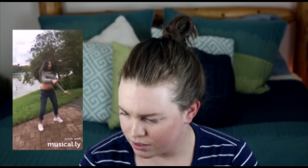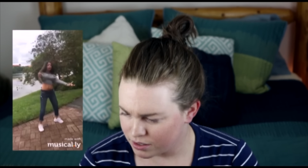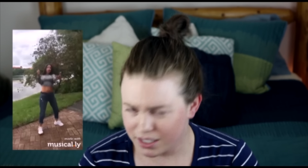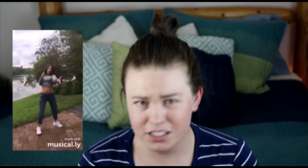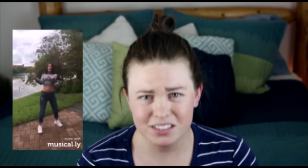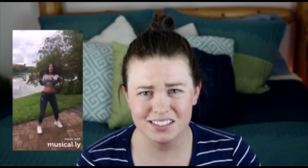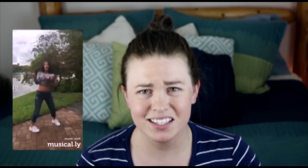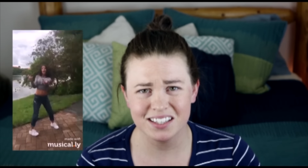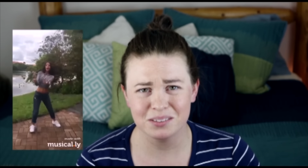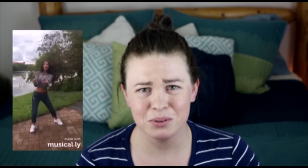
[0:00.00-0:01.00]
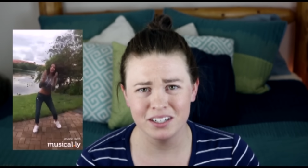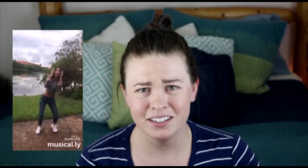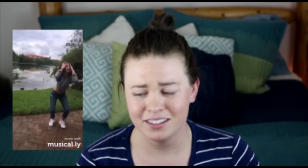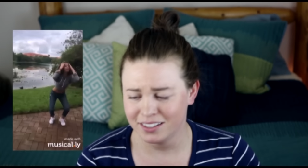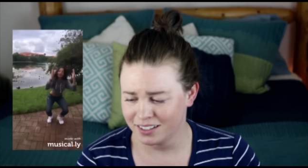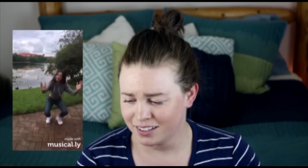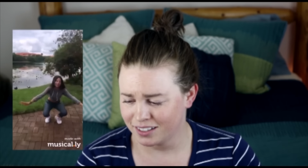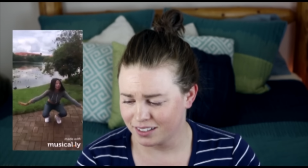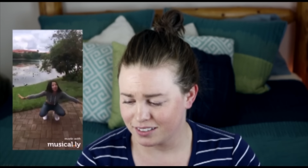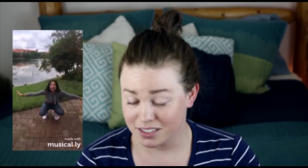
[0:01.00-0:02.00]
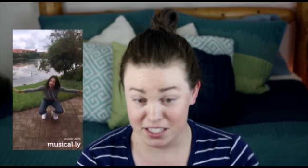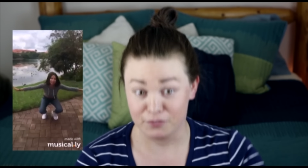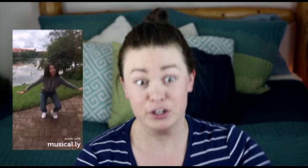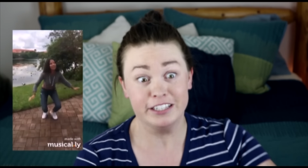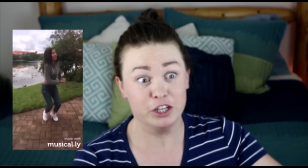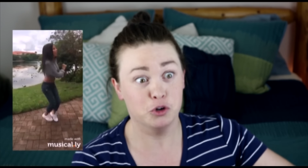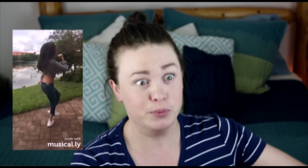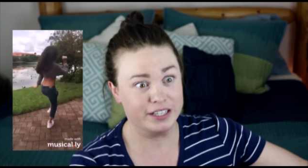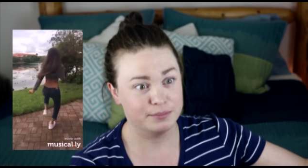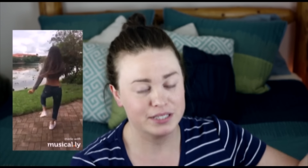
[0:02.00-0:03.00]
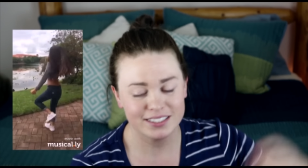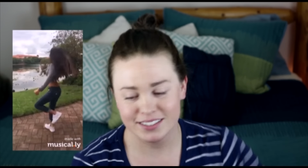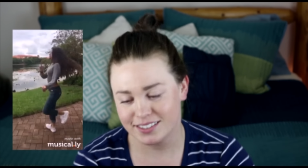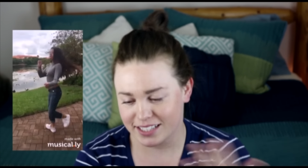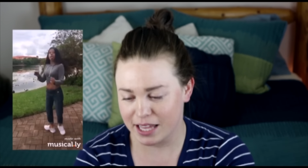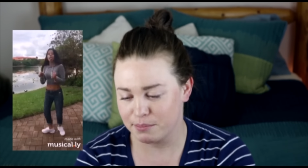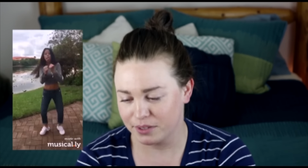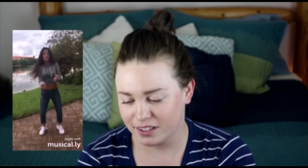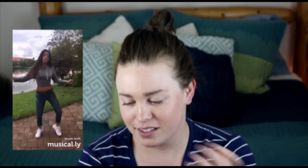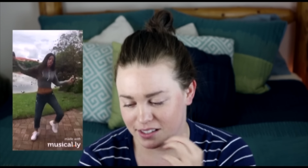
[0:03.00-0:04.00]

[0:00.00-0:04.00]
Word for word: Did I just see this one? It's a different human, but it's the same